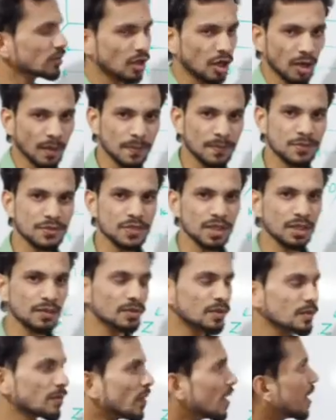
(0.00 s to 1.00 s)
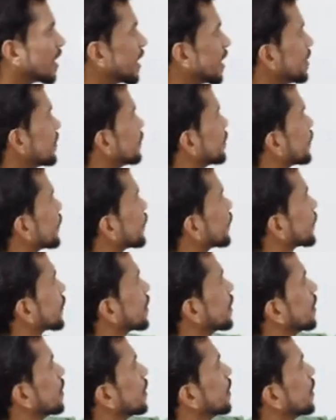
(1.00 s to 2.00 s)
observed by
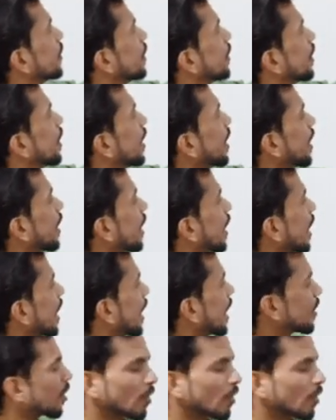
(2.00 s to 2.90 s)
an